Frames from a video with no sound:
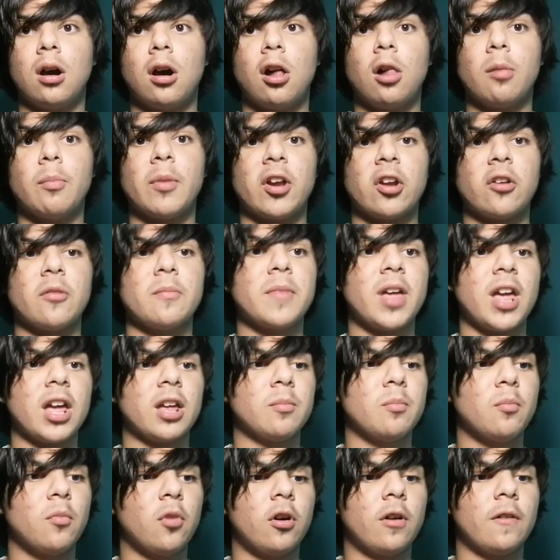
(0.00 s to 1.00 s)
I'll better
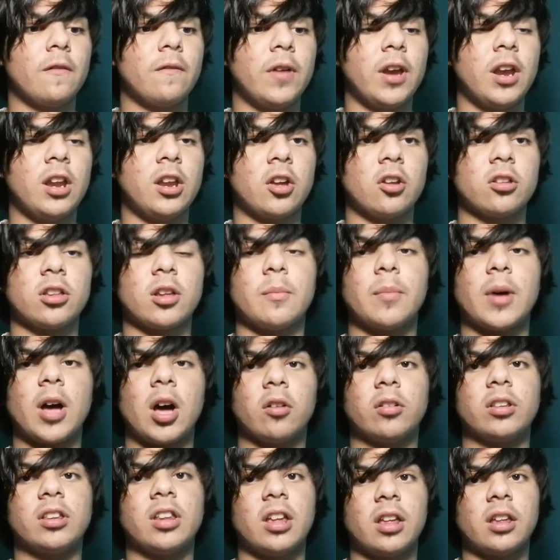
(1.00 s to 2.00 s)
make more videos
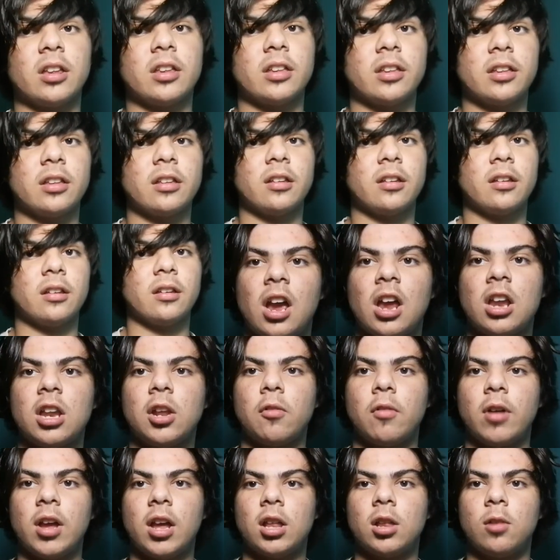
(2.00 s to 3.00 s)
about this.
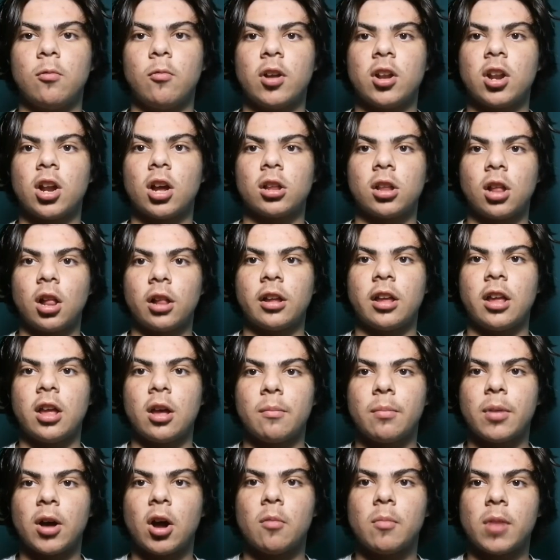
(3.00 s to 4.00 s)
Anyways, we're not talking
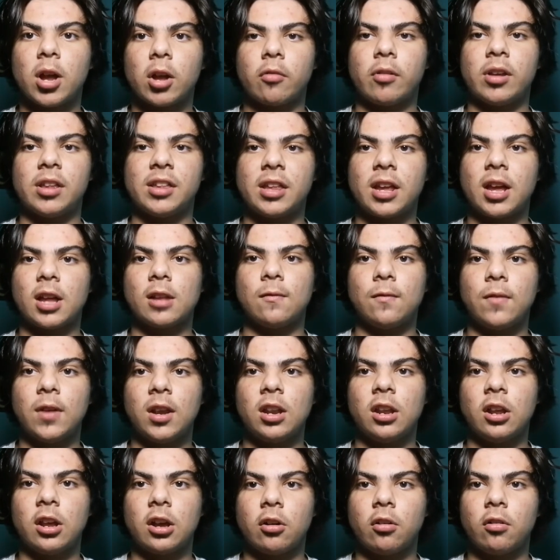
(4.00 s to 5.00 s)
about my recent
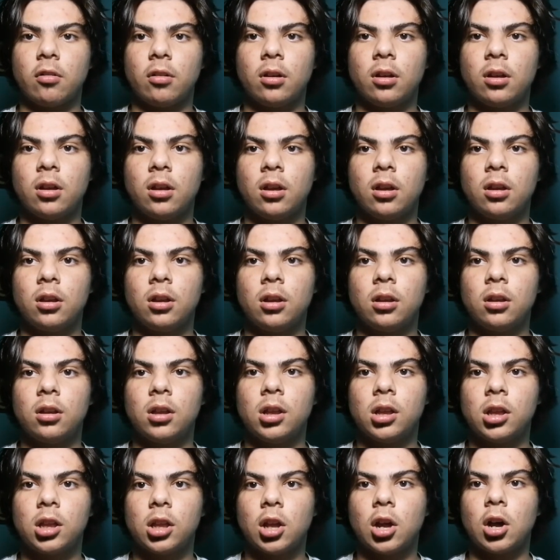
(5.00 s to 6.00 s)
video.
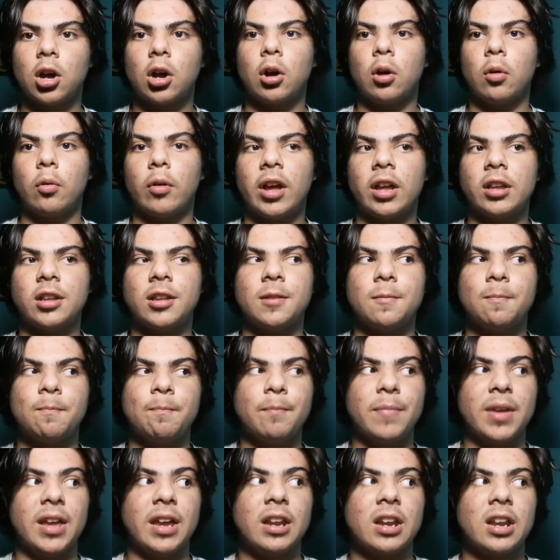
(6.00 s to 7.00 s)
So, it's
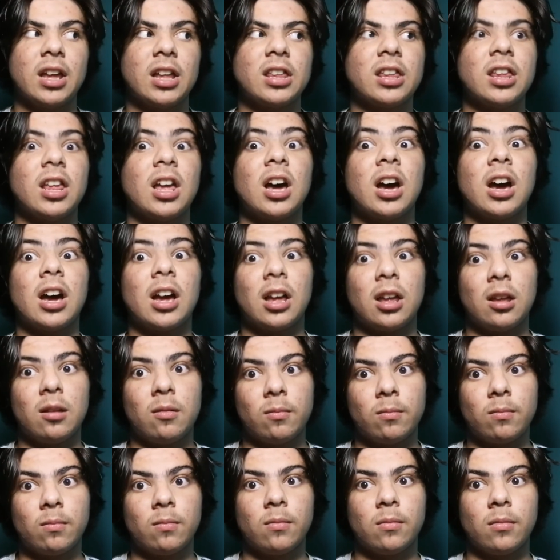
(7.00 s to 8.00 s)
been a
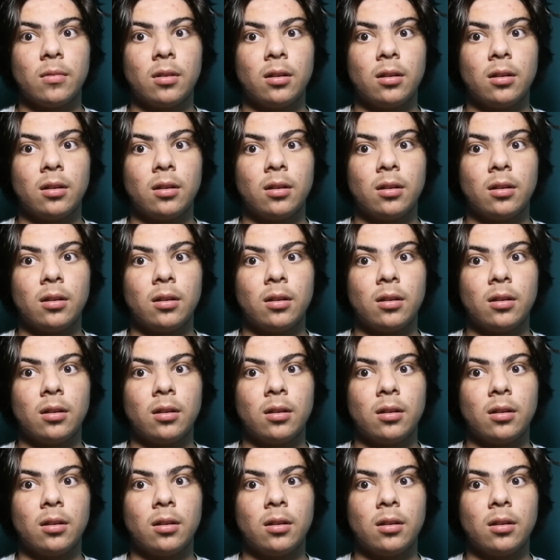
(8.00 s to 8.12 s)
time.